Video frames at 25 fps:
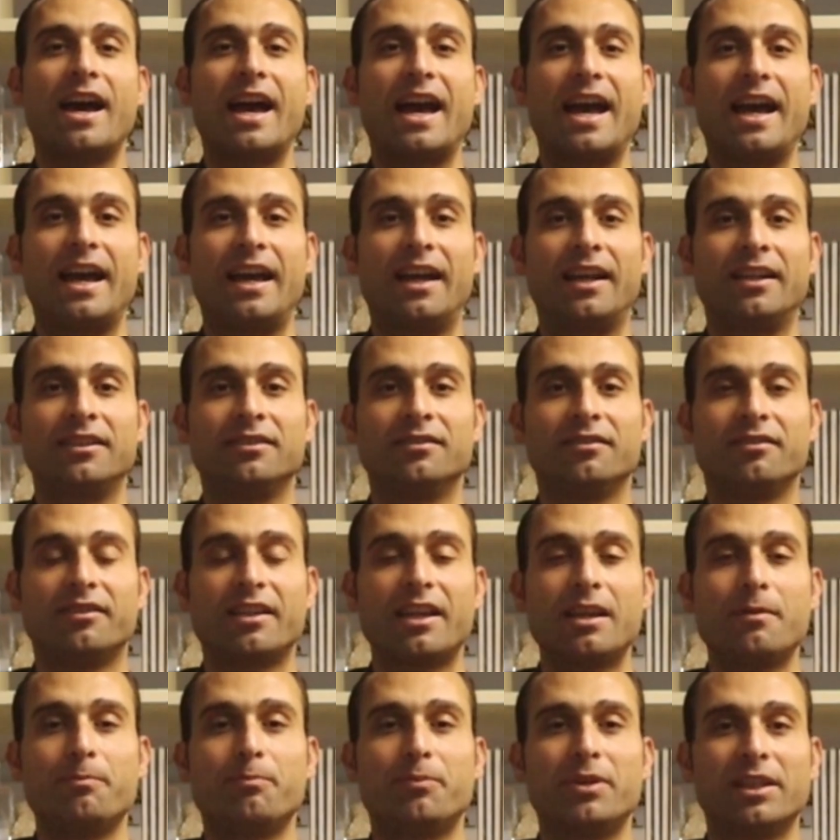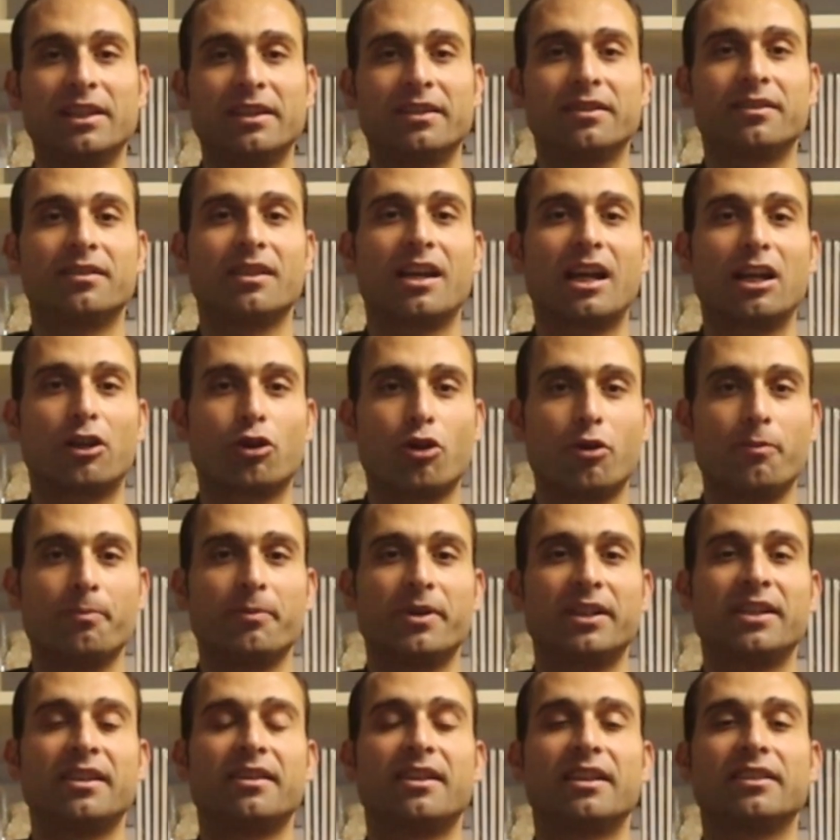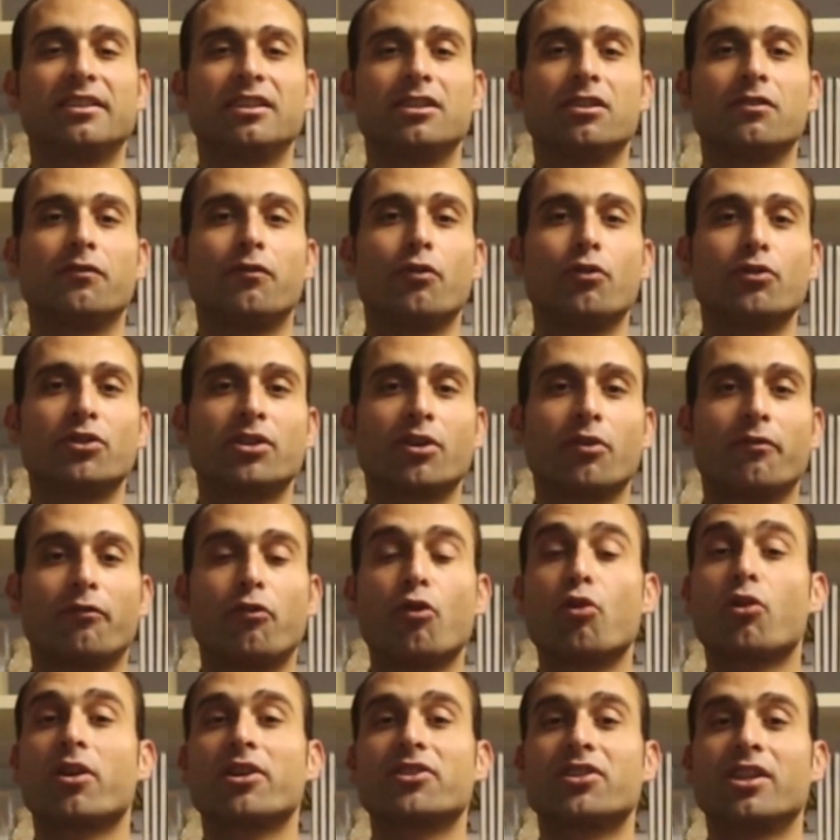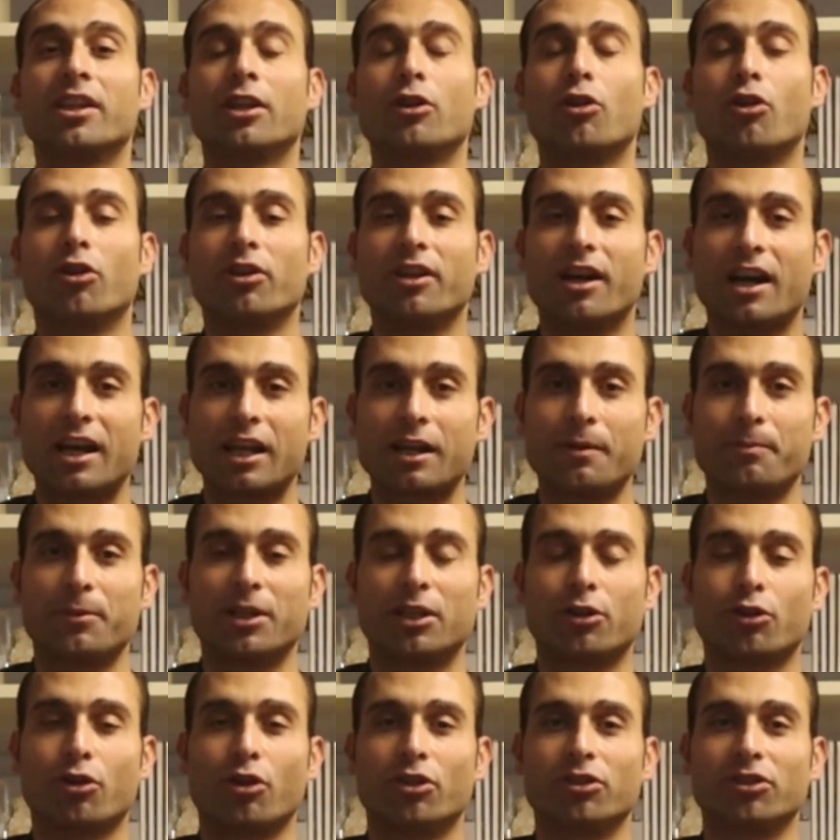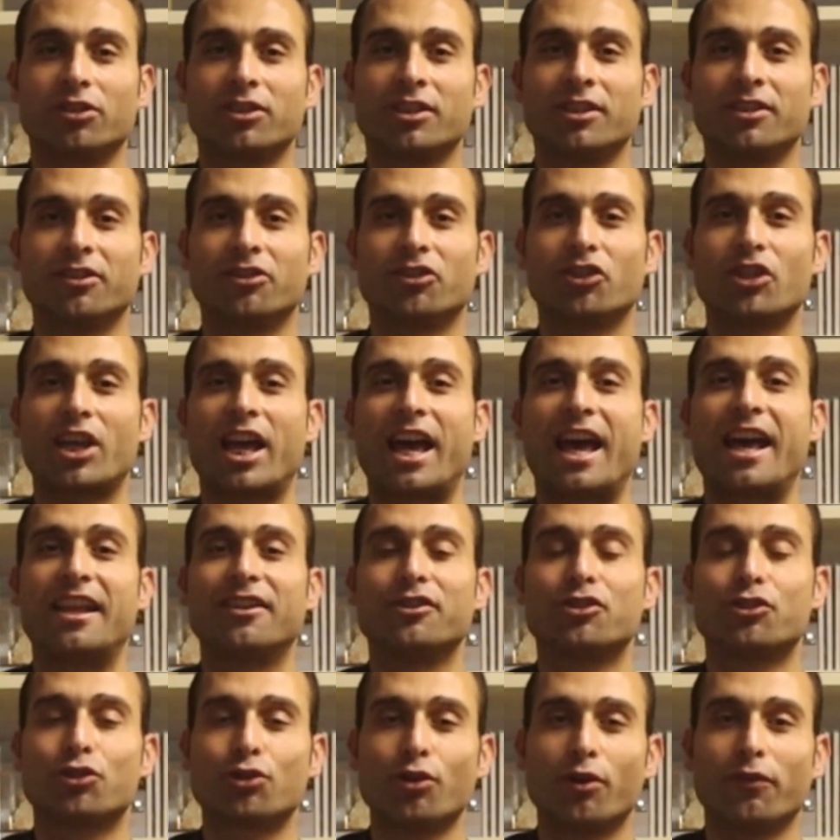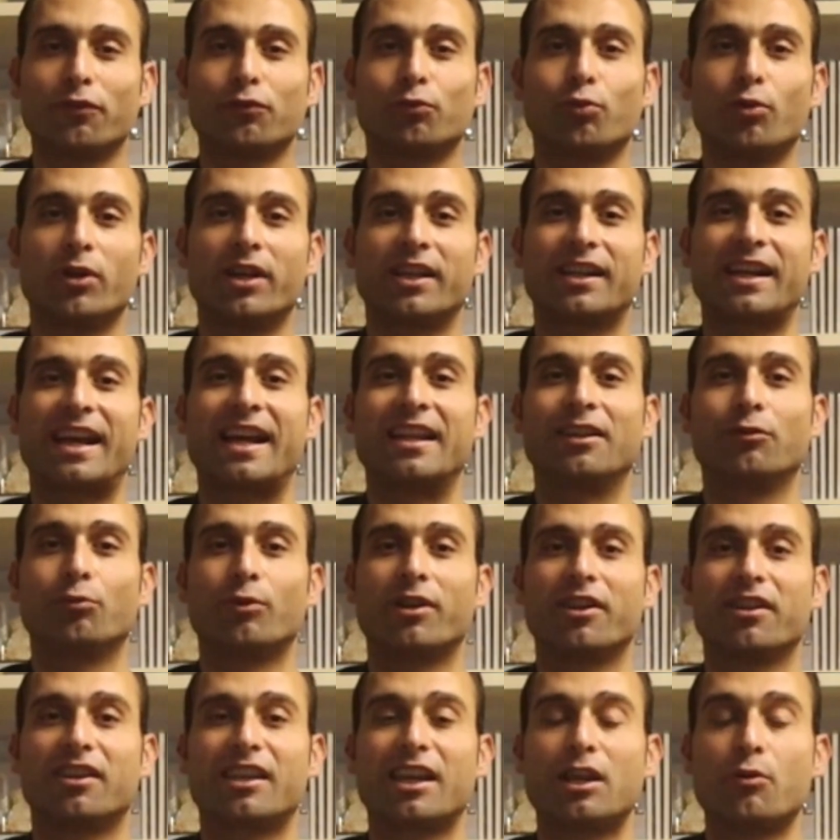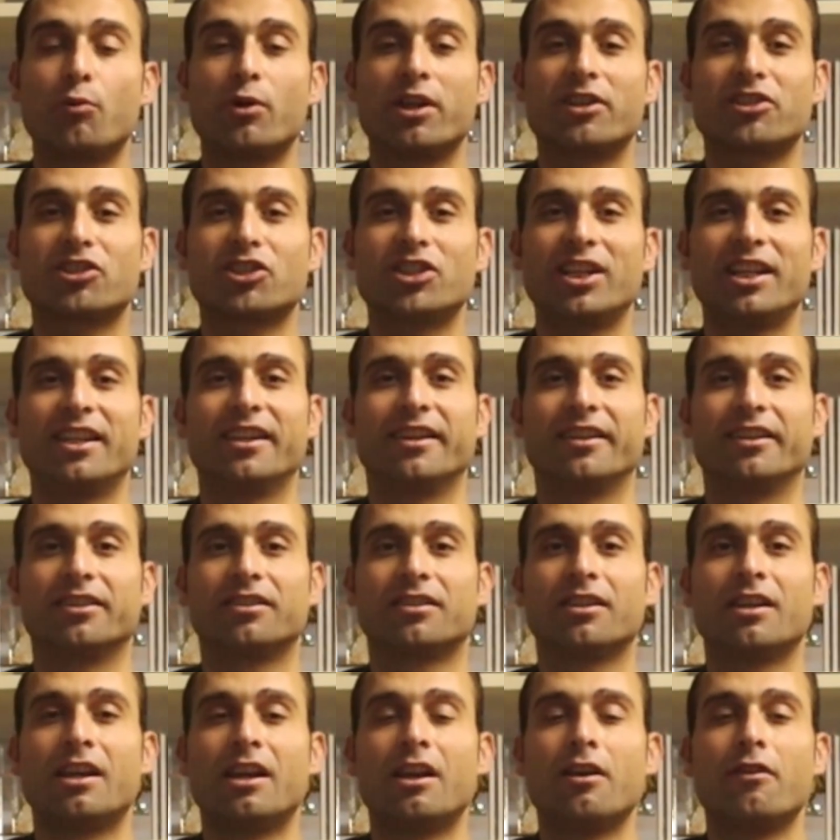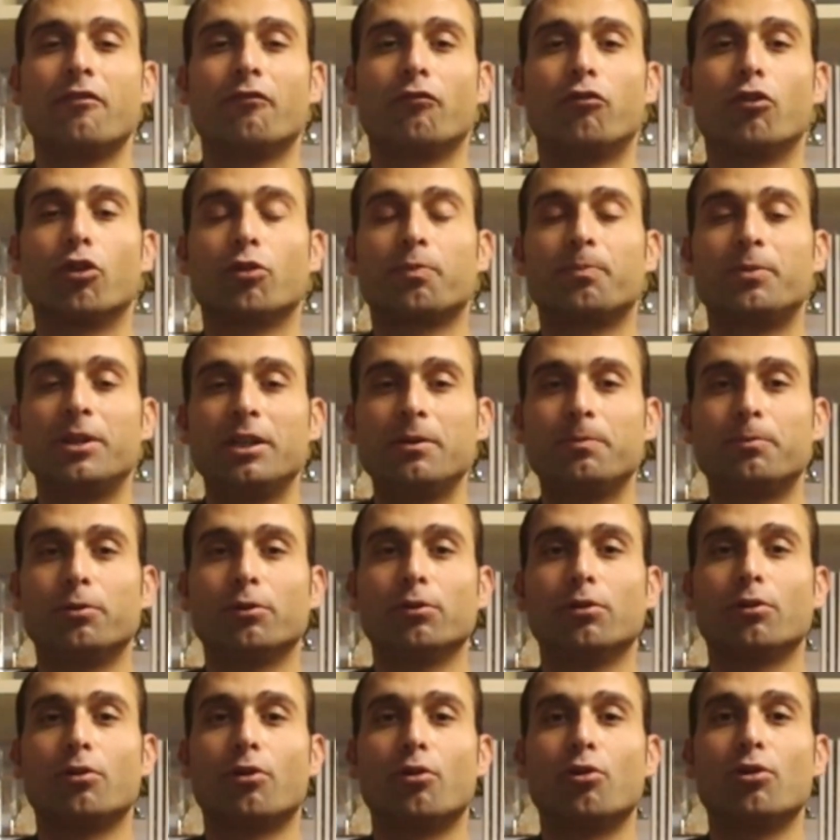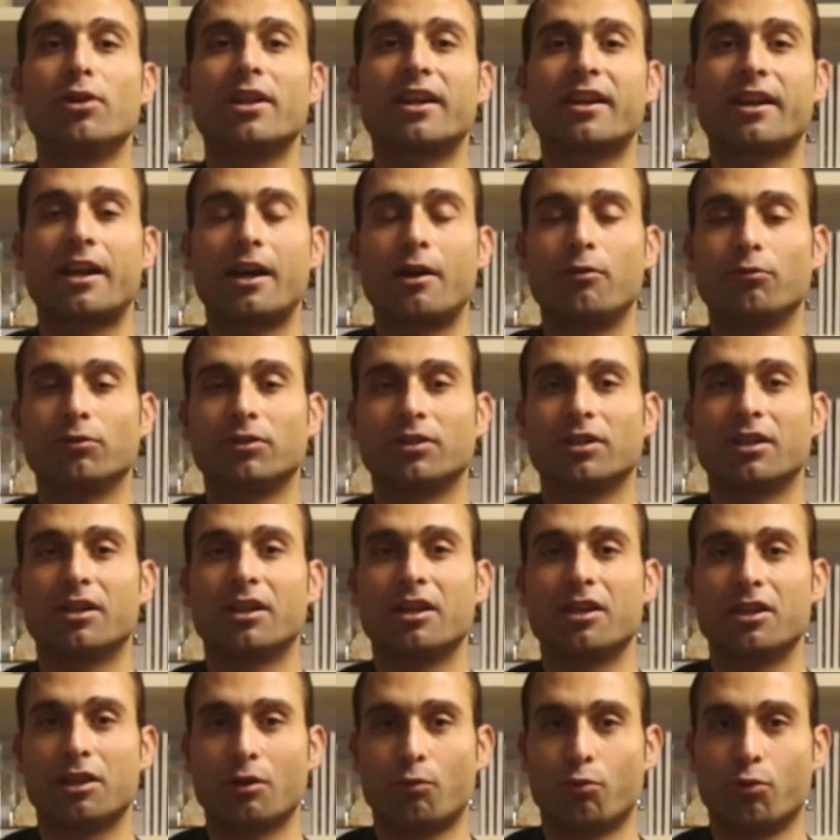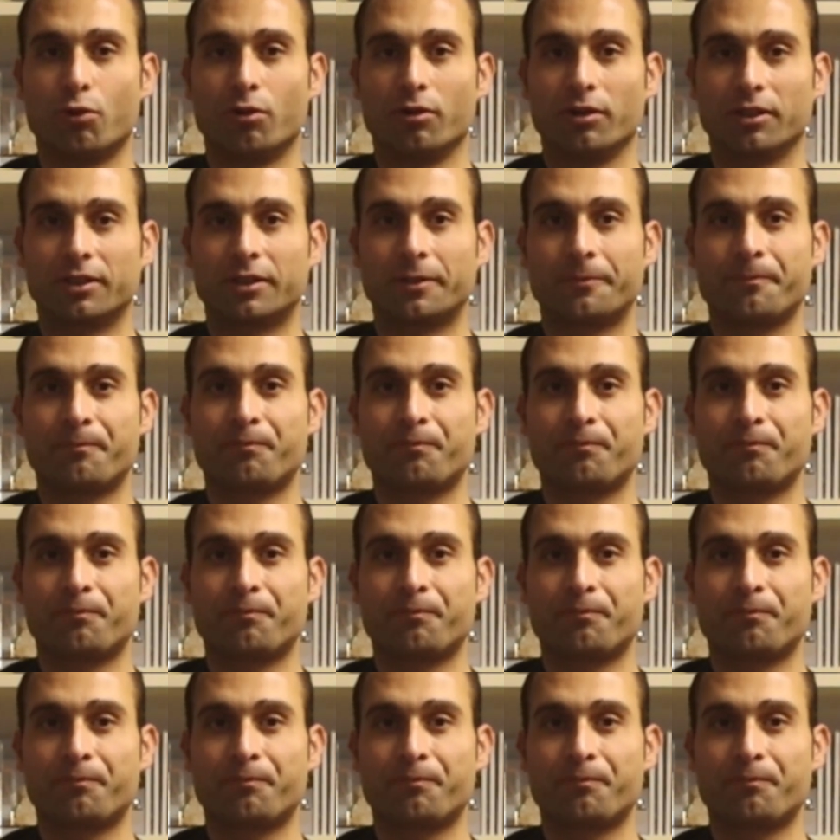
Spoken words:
and they built a company that is focusing on Arabic content and software, and where they were selling it for people all around the world.